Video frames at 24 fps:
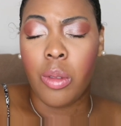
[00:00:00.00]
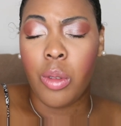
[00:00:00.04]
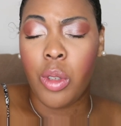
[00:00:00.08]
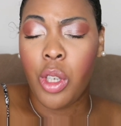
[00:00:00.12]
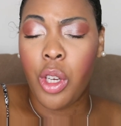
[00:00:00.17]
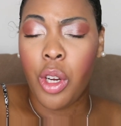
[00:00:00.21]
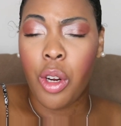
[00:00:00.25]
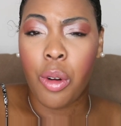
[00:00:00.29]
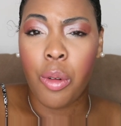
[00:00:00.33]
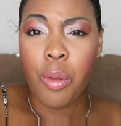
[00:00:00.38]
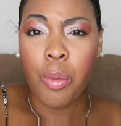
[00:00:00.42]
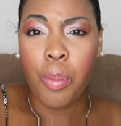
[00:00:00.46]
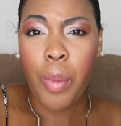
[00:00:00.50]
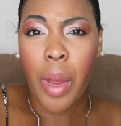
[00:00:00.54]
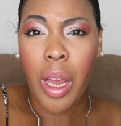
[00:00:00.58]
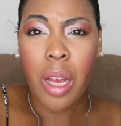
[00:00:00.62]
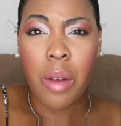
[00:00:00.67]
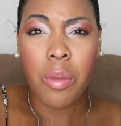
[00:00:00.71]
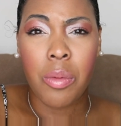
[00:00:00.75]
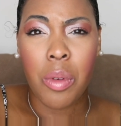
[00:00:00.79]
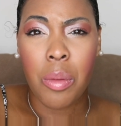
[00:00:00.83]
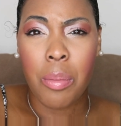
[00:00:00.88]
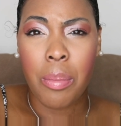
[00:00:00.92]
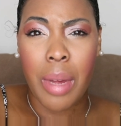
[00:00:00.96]
your
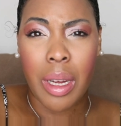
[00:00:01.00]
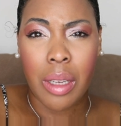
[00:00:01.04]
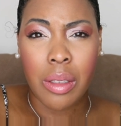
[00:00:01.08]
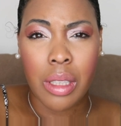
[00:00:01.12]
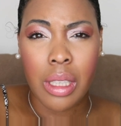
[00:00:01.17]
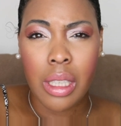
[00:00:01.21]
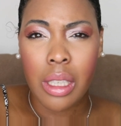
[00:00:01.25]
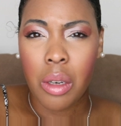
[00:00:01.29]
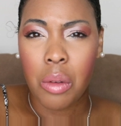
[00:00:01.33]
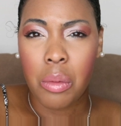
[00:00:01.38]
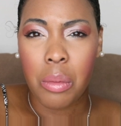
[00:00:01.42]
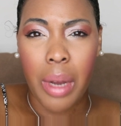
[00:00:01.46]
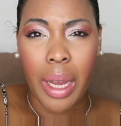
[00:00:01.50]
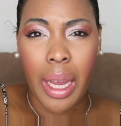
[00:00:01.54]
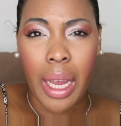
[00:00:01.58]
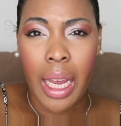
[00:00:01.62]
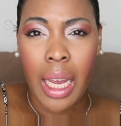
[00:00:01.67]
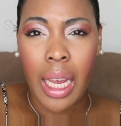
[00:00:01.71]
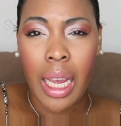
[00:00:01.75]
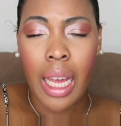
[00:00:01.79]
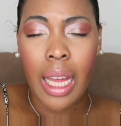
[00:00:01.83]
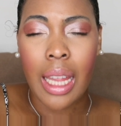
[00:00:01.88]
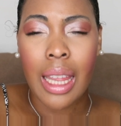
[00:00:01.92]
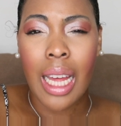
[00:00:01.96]
makeup from melting
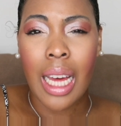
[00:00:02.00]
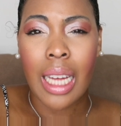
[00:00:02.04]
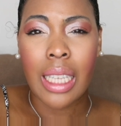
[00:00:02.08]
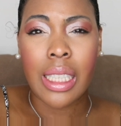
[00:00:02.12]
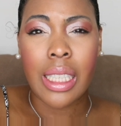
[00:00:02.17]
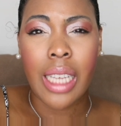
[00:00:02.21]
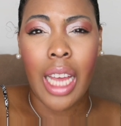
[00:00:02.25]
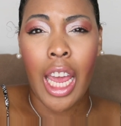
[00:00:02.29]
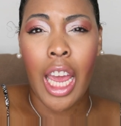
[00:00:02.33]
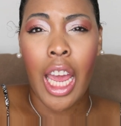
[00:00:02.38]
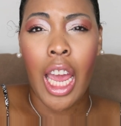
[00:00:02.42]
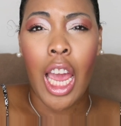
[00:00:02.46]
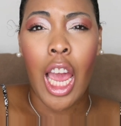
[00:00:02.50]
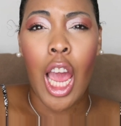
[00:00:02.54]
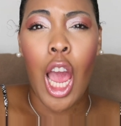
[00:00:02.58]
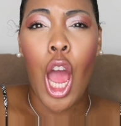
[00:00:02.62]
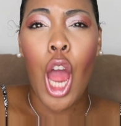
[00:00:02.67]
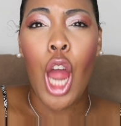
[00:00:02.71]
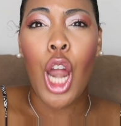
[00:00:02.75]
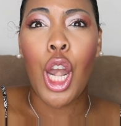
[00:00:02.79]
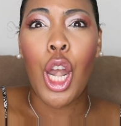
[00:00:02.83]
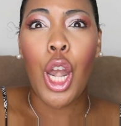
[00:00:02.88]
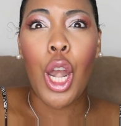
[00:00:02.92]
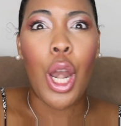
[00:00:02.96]
away. That's a
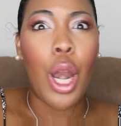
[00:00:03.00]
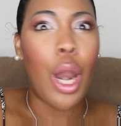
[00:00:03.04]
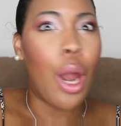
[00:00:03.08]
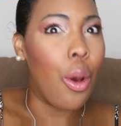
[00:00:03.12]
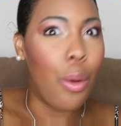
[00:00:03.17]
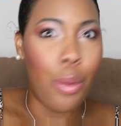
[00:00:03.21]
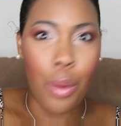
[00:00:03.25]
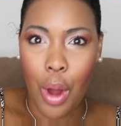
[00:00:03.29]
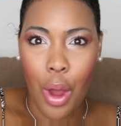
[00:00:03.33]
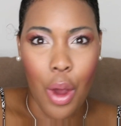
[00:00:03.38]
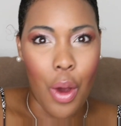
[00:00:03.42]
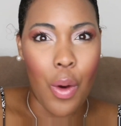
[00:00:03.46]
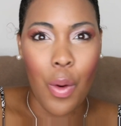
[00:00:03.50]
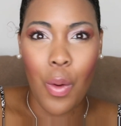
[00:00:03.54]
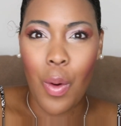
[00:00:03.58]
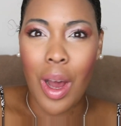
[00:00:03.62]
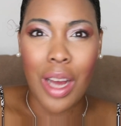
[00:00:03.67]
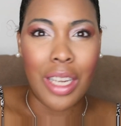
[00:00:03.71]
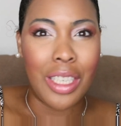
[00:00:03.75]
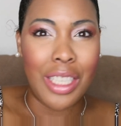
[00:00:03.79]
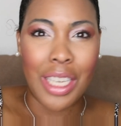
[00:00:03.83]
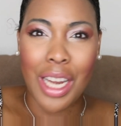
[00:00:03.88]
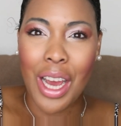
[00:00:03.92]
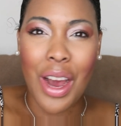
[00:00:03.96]
no, no,
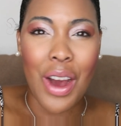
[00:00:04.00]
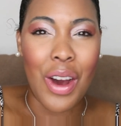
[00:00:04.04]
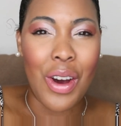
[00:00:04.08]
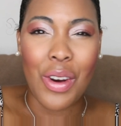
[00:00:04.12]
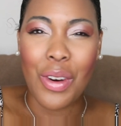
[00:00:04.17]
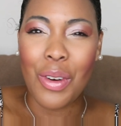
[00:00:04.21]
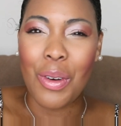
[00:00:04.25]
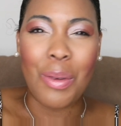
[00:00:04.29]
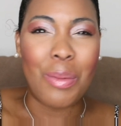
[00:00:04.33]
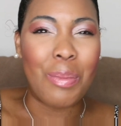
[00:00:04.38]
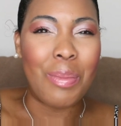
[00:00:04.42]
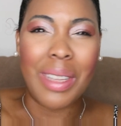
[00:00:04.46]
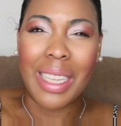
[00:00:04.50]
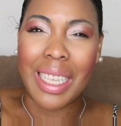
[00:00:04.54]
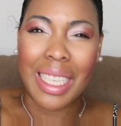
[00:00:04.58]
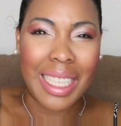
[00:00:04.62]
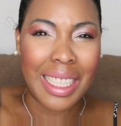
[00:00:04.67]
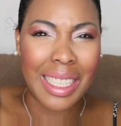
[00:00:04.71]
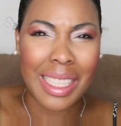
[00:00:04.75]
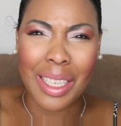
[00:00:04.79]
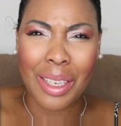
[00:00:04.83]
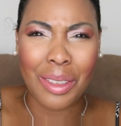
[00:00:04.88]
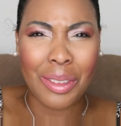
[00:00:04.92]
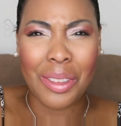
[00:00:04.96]
no,
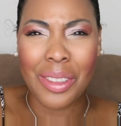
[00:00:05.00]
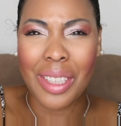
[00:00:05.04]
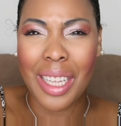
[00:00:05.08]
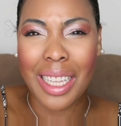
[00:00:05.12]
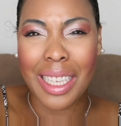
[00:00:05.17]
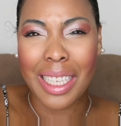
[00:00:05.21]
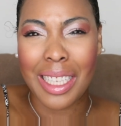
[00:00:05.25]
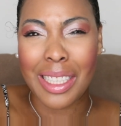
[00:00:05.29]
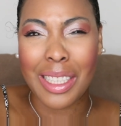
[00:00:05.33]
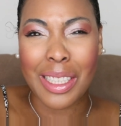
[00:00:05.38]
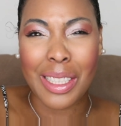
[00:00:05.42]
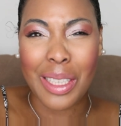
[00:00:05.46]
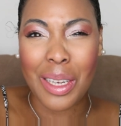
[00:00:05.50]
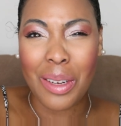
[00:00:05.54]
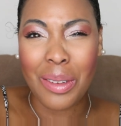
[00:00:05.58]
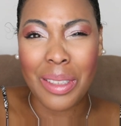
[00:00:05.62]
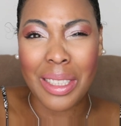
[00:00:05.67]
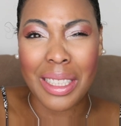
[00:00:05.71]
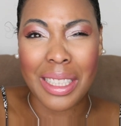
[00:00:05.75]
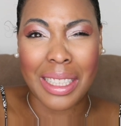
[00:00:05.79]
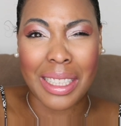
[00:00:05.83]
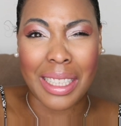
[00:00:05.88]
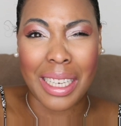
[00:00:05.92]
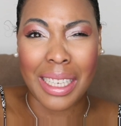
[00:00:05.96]
please don't do that. That's so
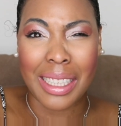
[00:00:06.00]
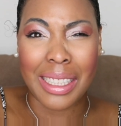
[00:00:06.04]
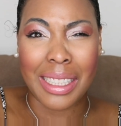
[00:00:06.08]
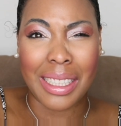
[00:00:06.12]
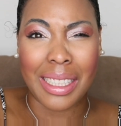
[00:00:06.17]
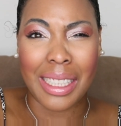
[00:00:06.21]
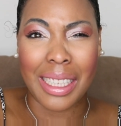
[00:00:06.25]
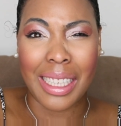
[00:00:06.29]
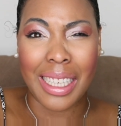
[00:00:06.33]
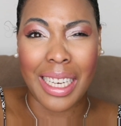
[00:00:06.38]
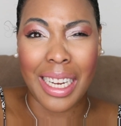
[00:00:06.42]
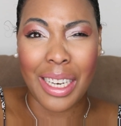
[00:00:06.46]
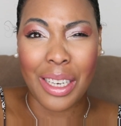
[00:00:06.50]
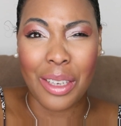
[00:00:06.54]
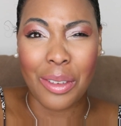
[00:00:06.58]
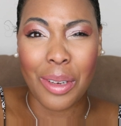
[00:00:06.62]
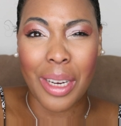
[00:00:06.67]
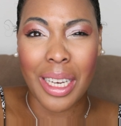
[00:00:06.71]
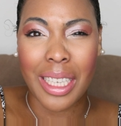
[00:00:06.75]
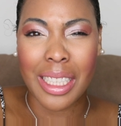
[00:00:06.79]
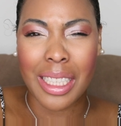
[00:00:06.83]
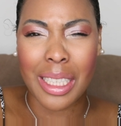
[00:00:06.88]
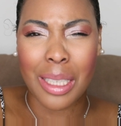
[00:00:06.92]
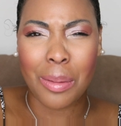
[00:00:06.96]
disgusting
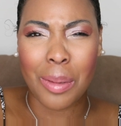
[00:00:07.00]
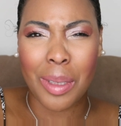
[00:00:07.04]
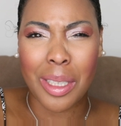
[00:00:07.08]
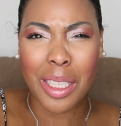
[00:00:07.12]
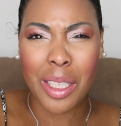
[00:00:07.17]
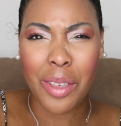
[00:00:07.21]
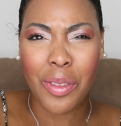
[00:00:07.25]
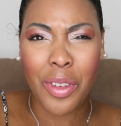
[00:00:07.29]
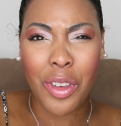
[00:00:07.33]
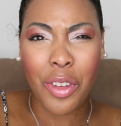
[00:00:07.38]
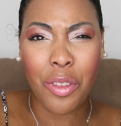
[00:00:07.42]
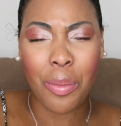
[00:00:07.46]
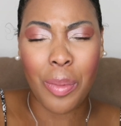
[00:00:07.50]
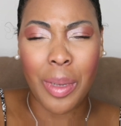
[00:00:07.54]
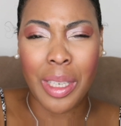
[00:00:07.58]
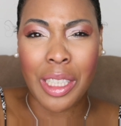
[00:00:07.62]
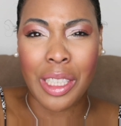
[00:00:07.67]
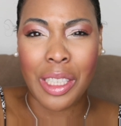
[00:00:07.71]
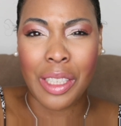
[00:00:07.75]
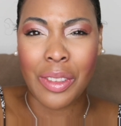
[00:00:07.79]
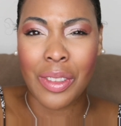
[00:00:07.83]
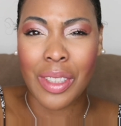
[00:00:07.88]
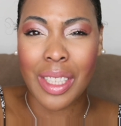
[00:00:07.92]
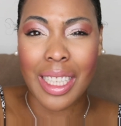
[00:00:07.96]
anyways, especially if you've
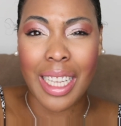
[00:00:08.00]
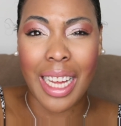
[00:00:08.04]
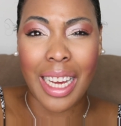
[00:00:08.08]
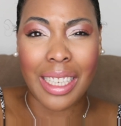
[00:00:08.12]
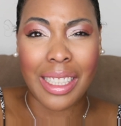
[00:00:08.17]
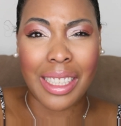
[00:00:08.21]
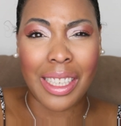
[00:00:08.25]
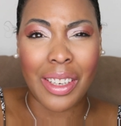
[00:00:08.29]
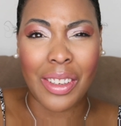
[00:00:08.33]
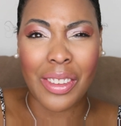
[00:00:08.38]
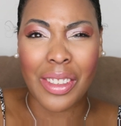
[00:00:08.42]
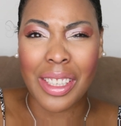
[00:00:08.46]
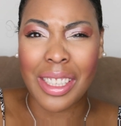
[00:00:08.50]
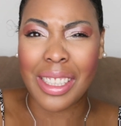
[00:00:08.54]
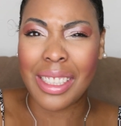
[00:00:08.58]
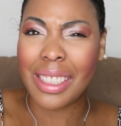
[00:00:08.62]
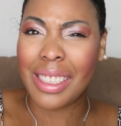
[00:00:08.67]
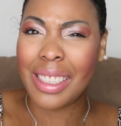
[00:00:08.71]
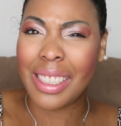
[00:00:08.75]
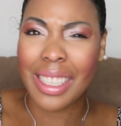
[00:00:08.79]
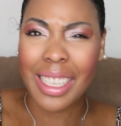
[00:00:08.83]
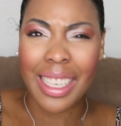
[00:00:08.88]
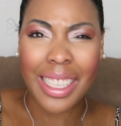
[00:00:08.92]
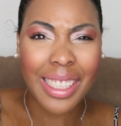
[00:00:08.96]
been using that
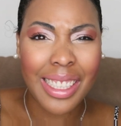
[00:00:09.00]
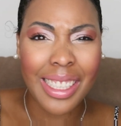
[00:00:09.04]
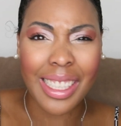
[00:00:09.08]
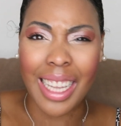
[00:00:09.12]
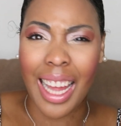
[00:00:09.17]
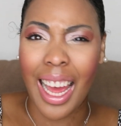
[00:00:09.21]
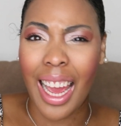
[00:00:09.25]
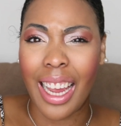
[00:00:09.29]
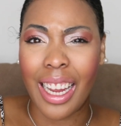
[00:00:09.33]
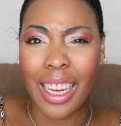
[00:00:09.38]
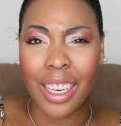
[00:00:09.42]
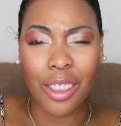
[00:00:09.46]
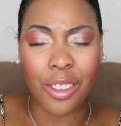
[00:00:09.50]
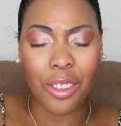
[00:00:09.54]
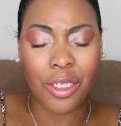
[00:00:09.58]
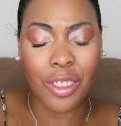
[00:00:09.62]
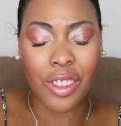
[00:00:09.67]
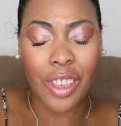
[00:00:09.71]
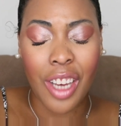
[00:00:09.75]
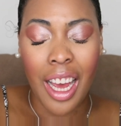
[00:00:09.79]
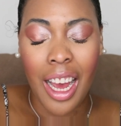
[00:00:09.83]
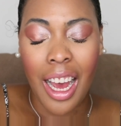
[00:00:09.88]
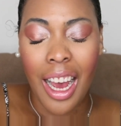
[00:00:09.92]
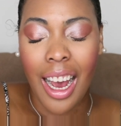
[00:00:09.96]
deodorant, get your
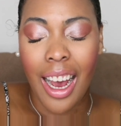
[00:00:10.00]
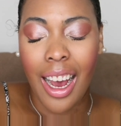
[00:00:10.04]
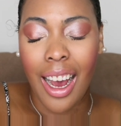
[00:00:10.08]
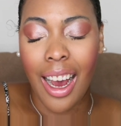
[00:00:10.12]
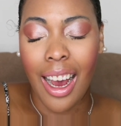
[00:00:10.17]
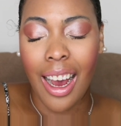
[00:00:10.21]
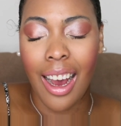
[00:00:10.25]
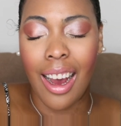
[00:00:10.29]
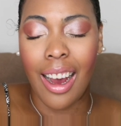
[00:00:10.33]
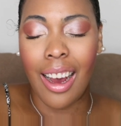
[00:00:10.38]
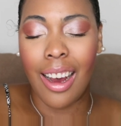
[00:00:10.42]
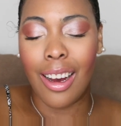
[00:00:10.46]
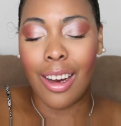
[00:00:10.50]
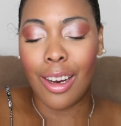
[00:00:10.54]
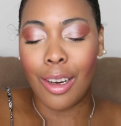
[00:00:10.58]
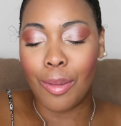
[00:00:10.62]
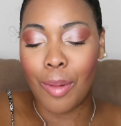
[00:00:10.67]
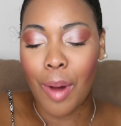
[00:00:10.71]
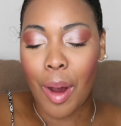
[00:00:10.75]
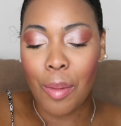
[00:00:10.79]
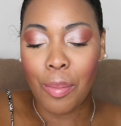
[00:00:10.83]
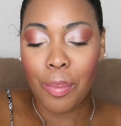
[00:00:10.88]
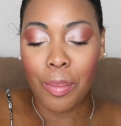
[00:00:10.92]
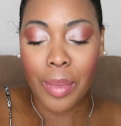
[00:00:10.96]
life.
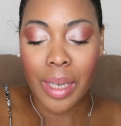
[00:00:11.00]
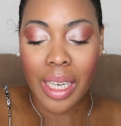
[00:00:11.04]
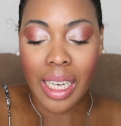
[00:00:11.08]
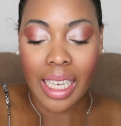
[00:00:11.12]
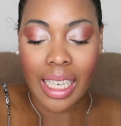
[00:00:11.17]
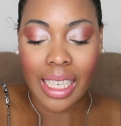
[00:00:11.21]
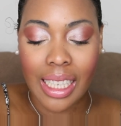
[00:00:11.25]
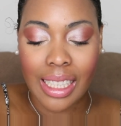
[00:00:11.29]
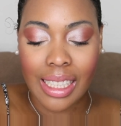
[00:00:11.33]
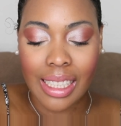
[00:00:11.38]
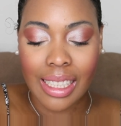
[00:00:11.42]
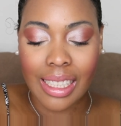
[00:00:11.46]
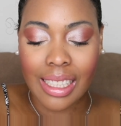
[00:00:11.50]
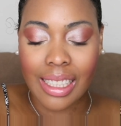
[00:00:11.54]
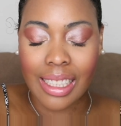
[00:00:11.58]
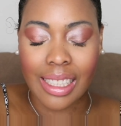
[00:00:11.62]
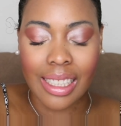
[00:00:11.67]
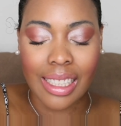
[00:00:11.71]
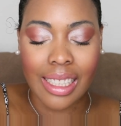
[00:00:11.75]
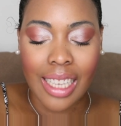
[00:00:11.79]
Um, but